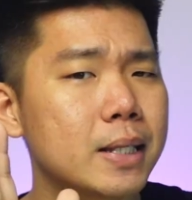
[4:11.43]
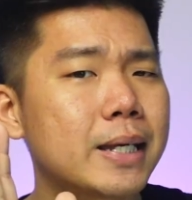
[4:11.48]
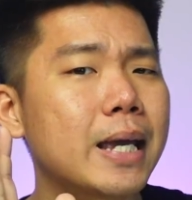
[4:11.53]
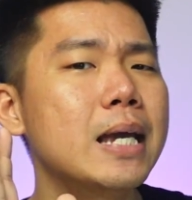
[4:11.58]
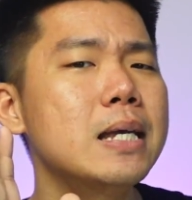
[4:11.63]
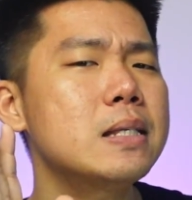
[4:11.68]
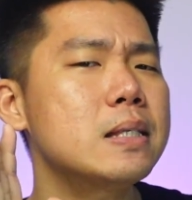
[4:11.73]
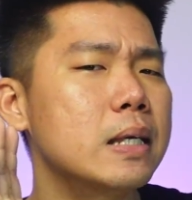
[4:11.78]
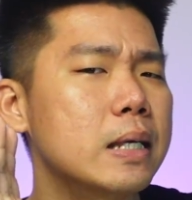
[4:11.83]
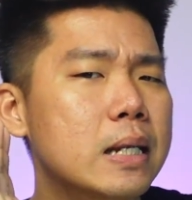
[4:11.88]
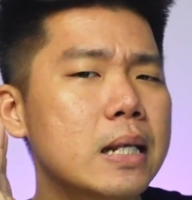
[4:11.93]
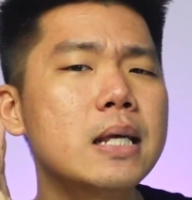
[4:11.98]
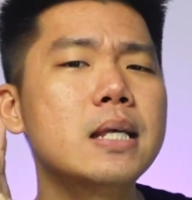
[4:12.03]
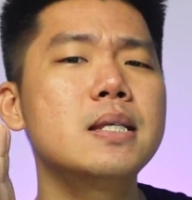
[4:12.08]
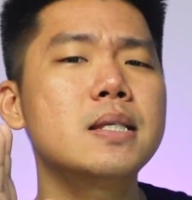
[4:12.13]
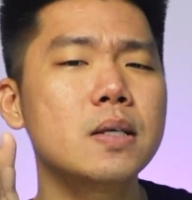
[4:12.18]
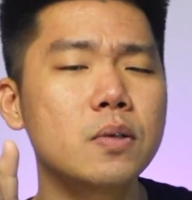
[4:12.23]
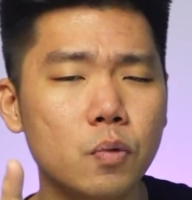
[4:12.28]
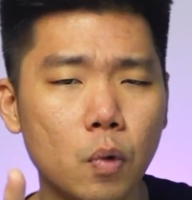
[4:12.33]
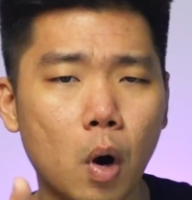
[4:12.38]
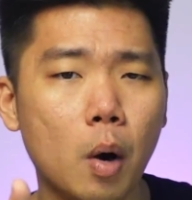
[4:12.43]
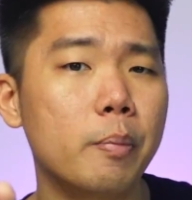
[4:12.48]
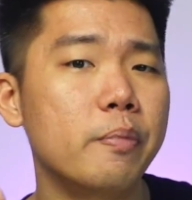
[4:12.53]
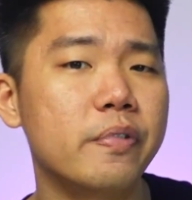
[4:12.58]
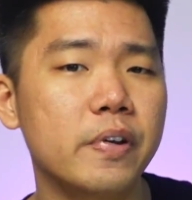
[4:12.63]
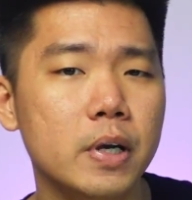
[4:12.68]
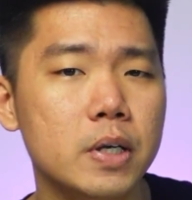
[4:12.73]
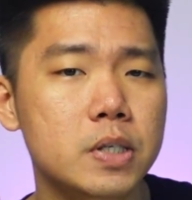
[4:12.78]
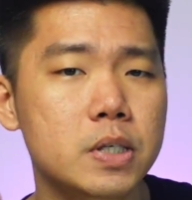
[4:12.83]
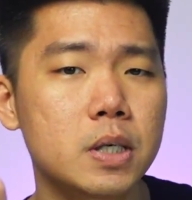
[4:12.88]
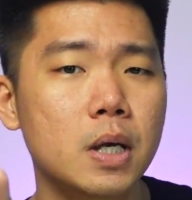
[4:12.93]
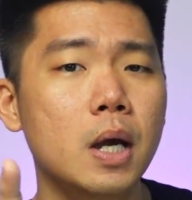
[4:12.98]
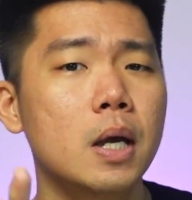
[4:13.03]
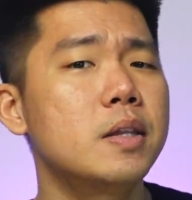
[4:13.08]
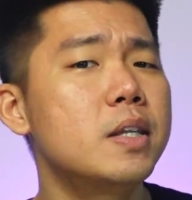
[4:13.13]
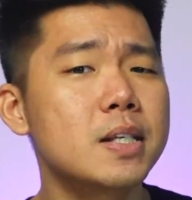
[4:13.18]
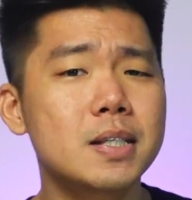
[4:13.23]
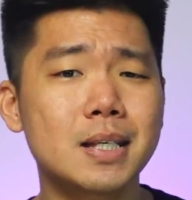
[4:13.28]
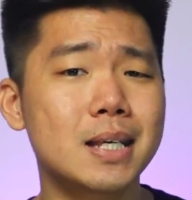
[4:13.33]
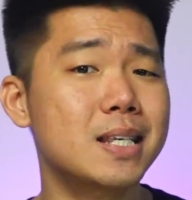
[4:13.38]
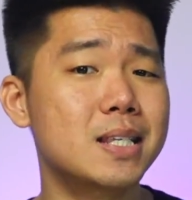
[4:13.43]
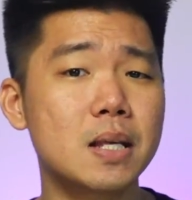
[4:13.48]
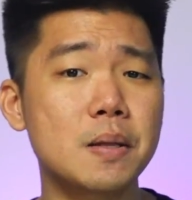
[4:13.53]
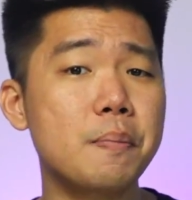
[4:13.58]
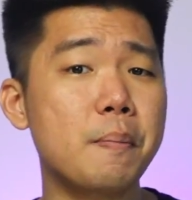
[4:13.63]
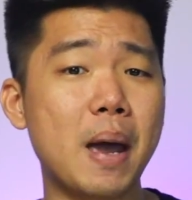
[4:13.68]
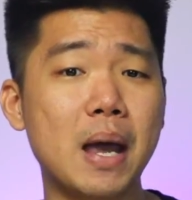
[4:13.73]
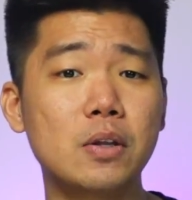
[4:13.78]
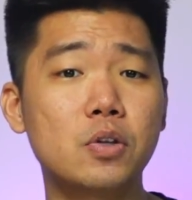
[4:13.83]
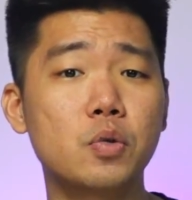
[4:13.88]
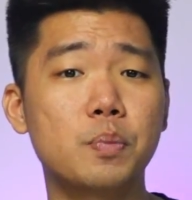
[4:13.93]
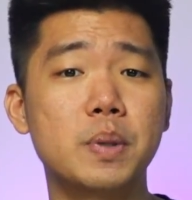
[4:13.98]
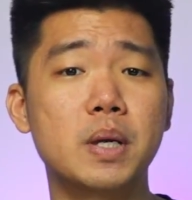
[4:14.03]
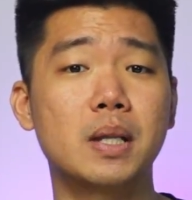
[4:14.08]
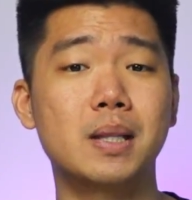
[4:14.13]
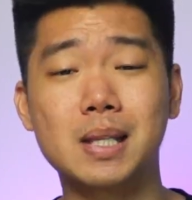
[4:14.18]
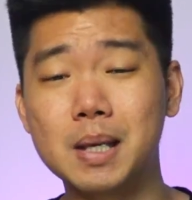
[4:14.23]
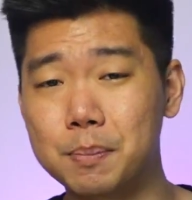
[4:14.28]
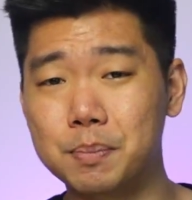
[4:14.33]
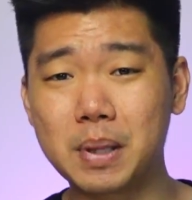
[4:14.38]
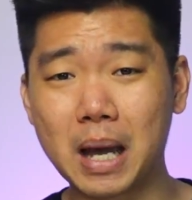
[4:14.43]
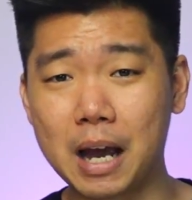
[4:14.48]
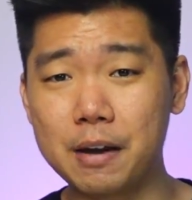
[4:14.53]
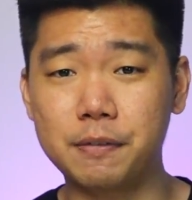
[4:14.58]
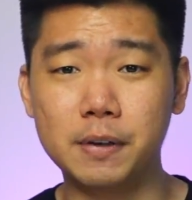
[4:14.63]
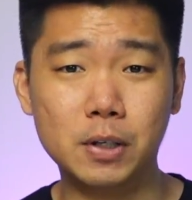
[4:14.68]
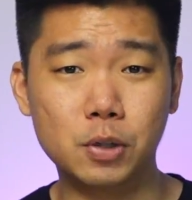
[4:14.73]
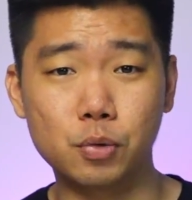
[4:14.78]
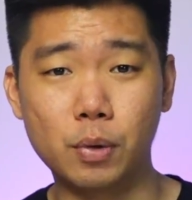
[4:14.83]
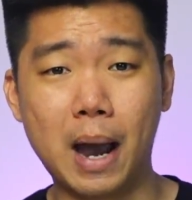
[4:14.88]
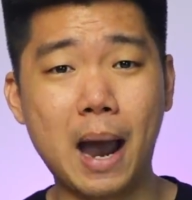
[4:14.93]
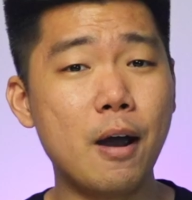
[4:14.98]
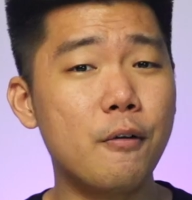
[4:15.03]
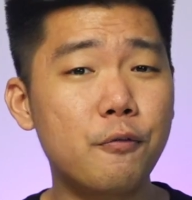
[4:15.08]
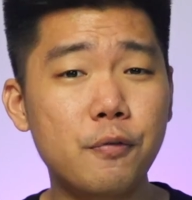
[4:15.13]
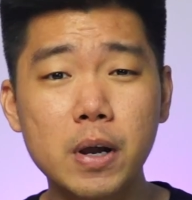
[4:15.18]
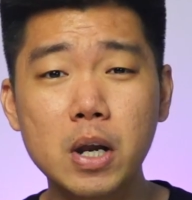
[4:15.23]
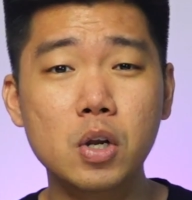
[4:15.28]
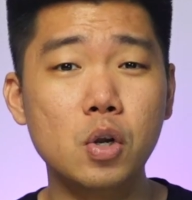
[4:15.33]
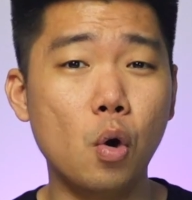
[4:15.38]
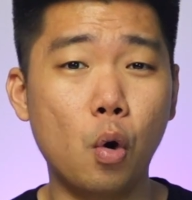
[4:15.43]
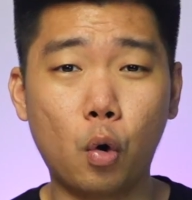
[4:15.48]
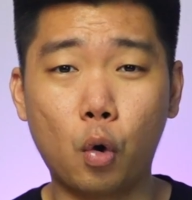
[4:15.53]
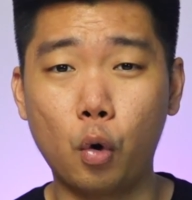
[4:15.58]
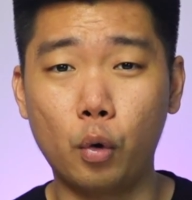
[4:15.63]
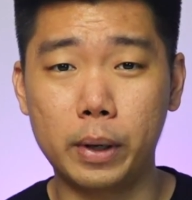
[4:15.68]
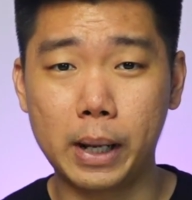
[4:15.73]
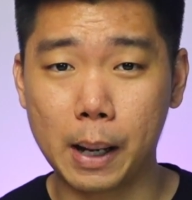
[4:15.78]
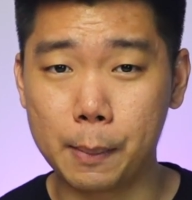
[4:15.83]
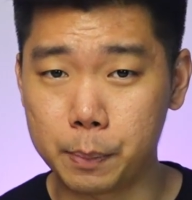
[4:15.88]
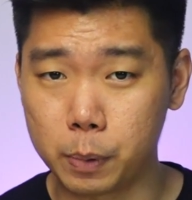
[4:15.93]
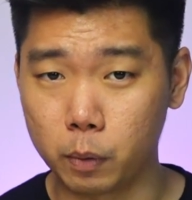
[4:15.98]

case it isn't obvious, this isn't meant to be a deep dive into every no-code app